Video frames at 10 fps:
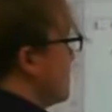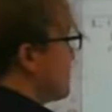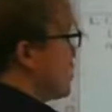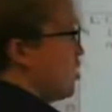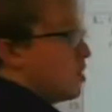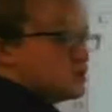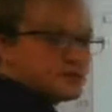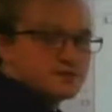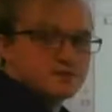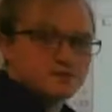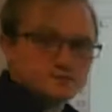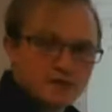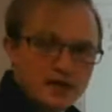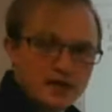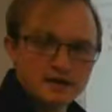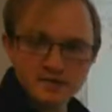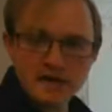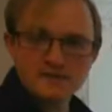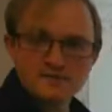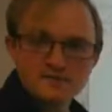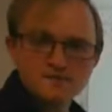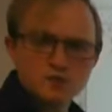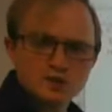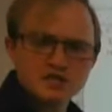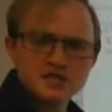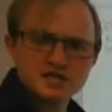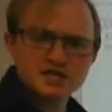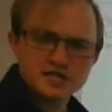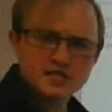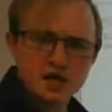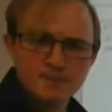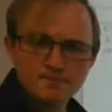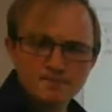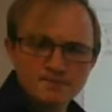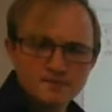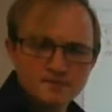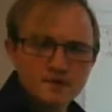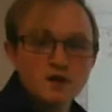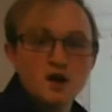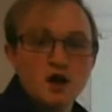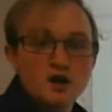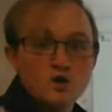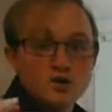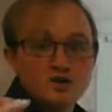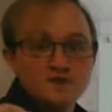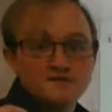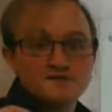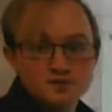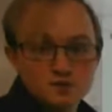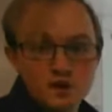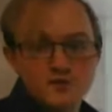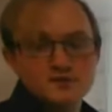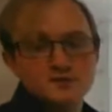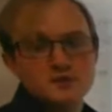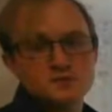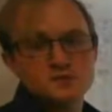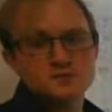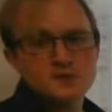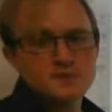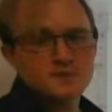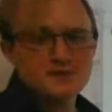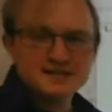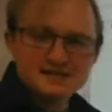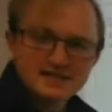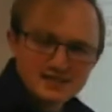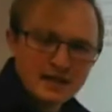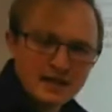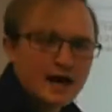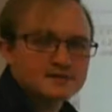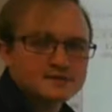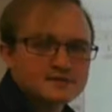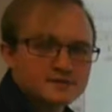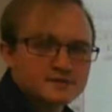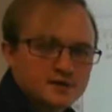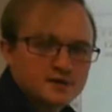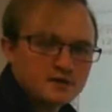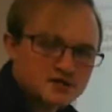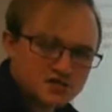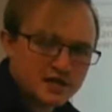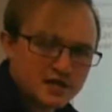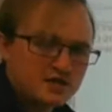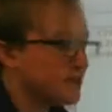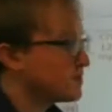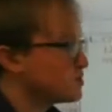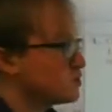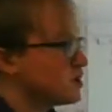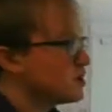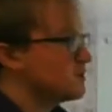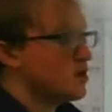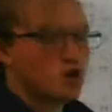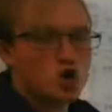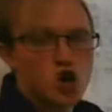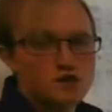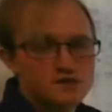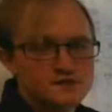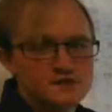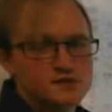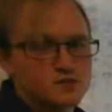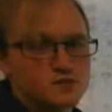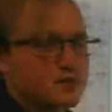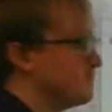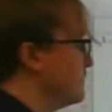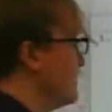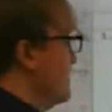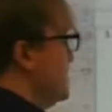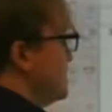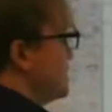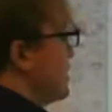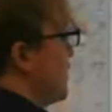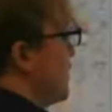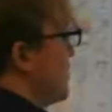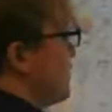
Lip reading: the cost, and we're going to change things up. I know we'd love to use y equals mx plus b, but let's not. Let's change it up because we're talking about cost for this one. So